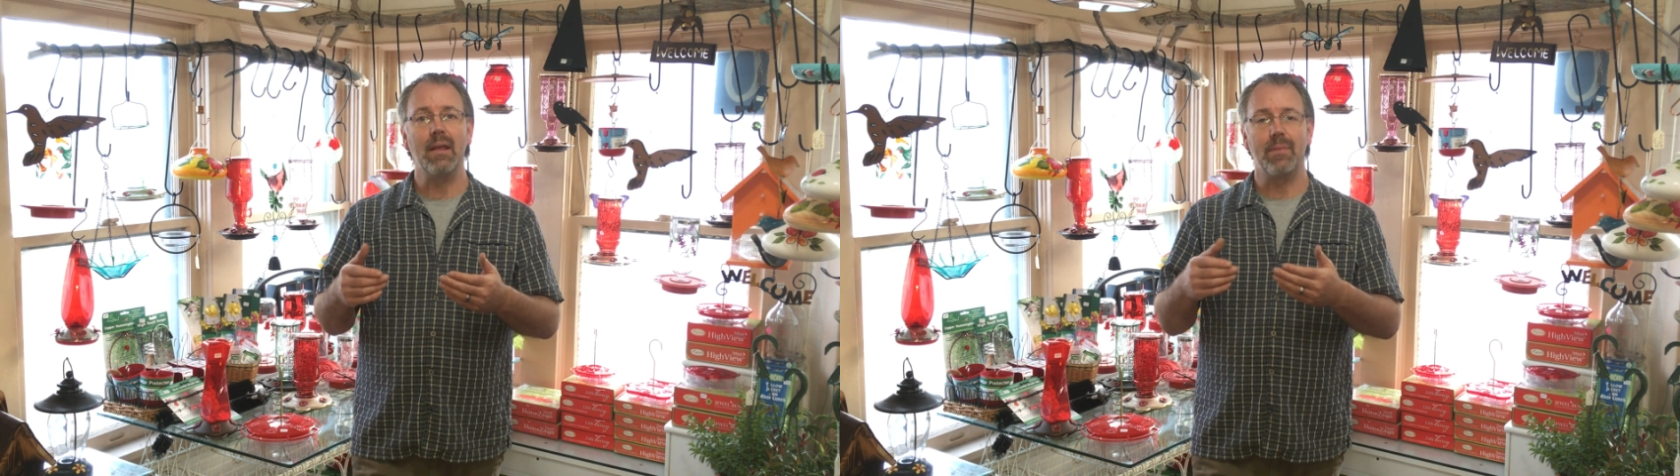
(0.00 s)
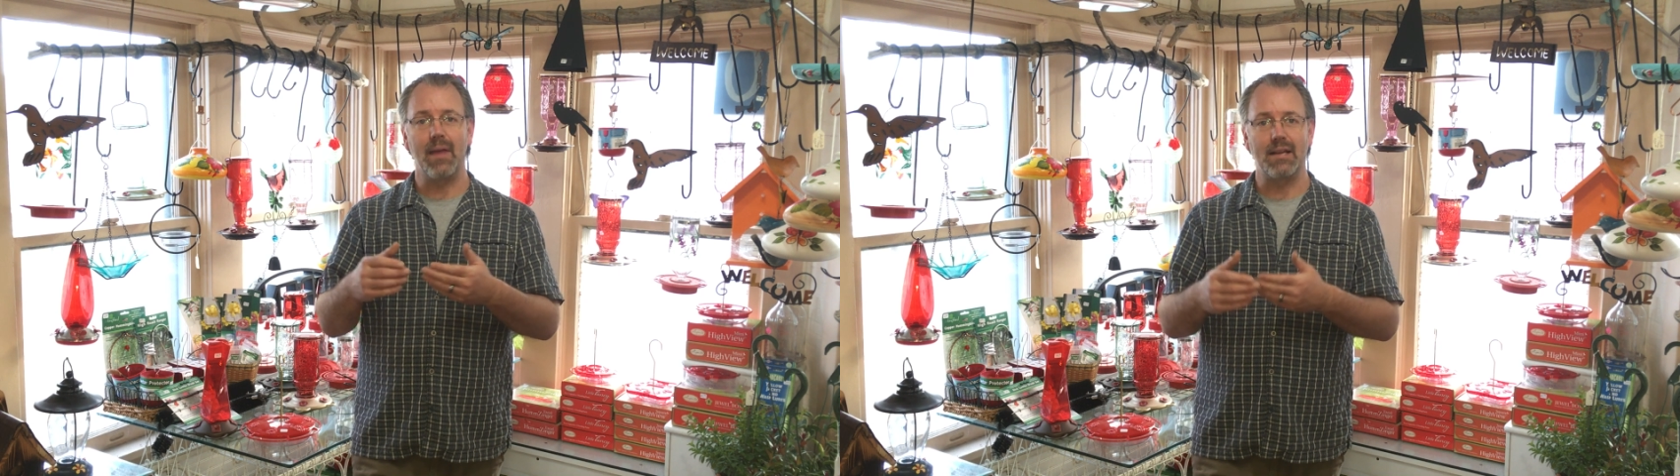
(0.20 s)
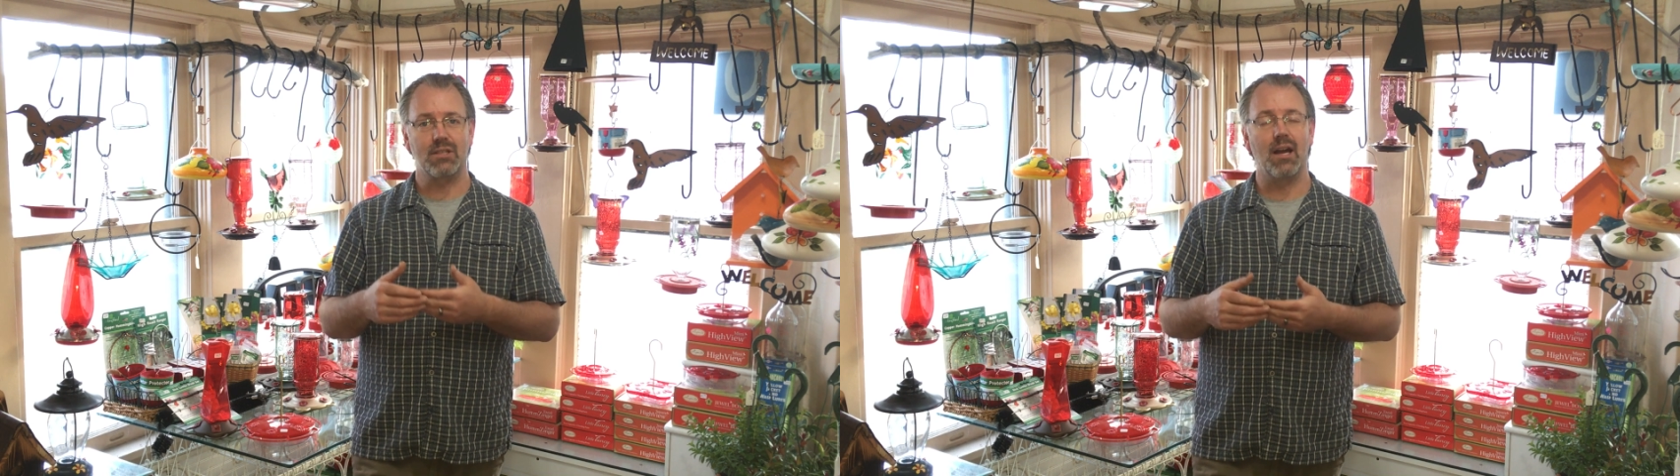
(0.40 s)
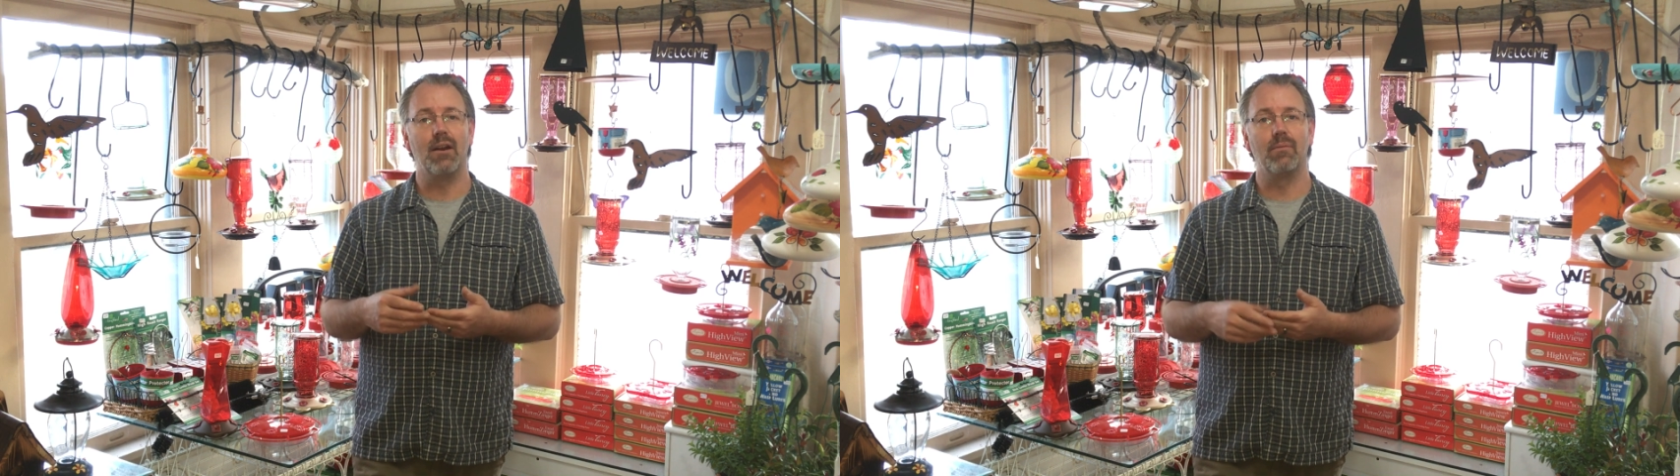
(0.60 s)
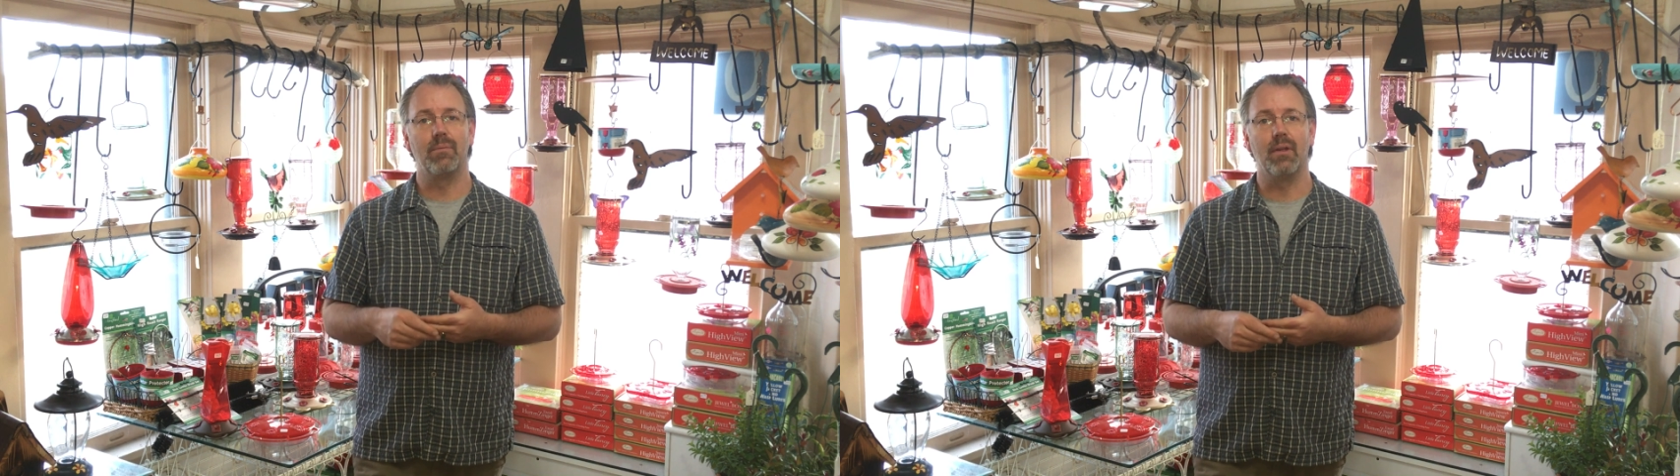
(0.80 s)
that's kind
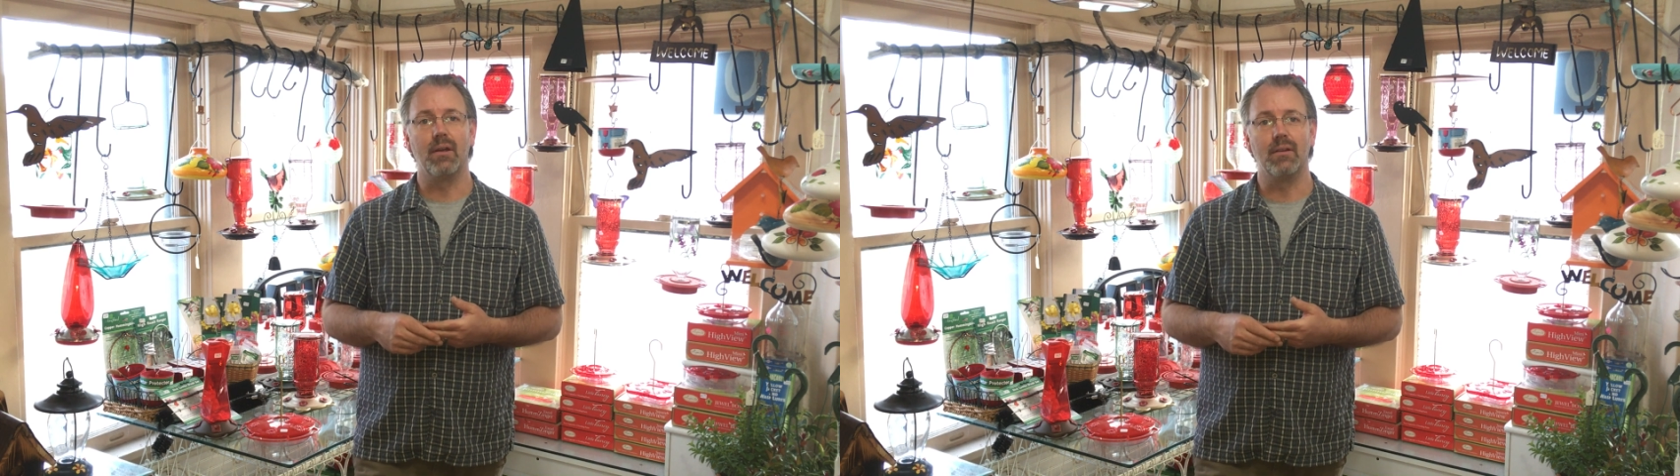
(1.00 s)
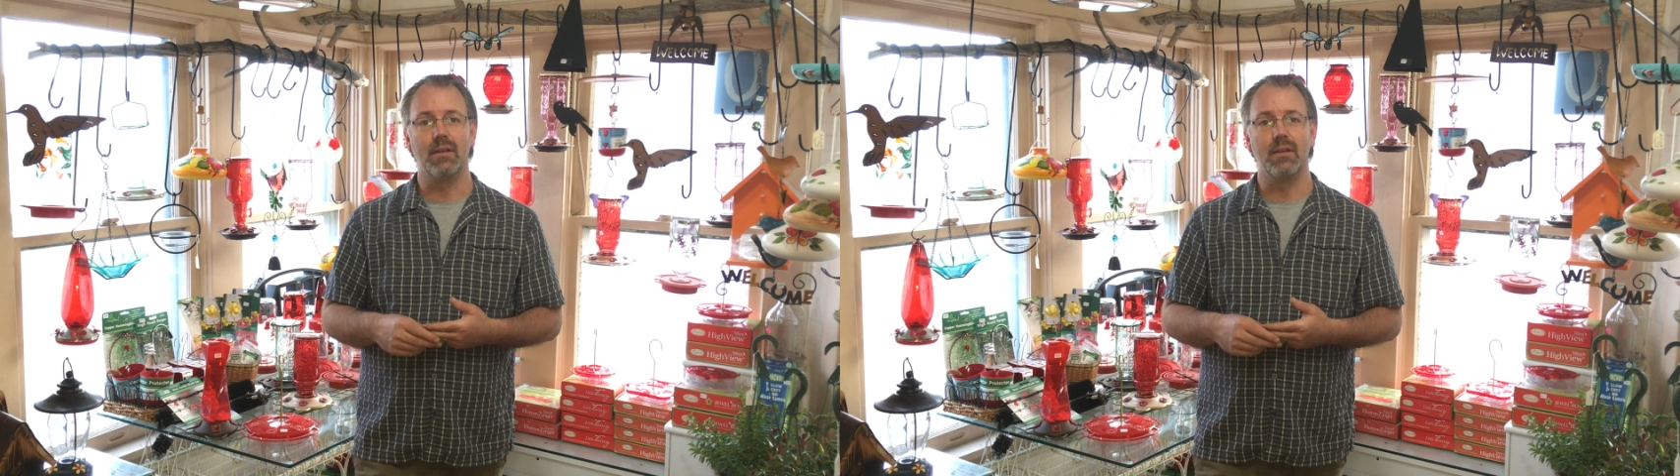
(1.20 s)
of the